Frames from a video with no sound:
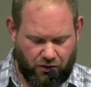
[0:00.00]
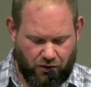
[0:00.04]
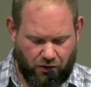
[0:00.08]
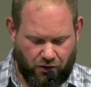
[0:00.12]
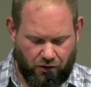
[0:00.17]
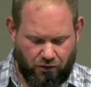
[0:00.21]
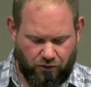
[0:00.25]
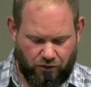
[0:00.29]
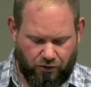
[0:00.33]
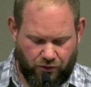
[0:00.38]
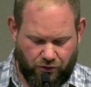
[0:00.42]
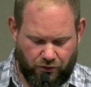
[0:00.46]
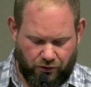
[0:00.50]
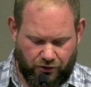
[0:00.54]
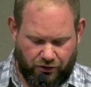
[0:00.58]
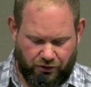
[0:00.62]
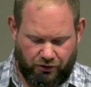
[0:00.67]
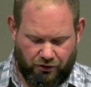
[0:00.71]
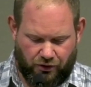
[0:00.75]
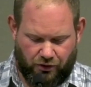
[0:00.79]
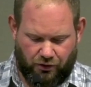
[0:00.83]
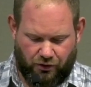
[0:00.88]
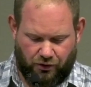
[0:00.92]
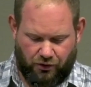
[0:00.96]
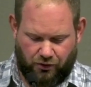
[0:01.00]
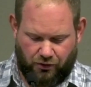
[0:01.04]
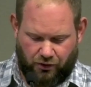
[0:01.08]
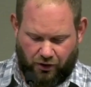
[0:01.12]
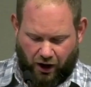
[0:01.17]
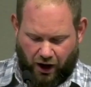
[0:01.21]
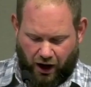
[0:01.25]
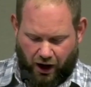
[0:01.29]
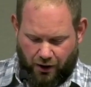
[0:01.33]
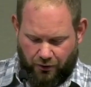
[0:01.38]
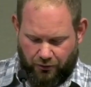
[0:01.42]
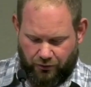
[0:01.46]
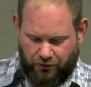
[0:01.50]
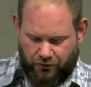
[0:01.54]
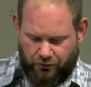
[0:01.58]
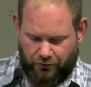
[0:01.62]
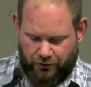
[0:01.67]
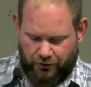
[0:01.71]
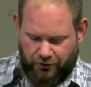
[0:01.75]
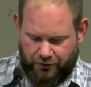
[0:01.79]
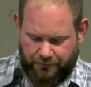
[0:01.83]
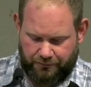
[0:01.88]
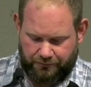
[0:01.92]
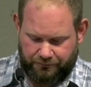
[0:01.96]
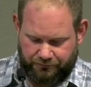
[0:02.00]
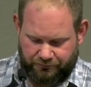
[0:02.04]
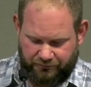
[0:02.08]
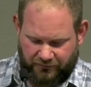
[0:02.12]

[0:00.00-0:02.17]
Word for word: O Lord, our Lord,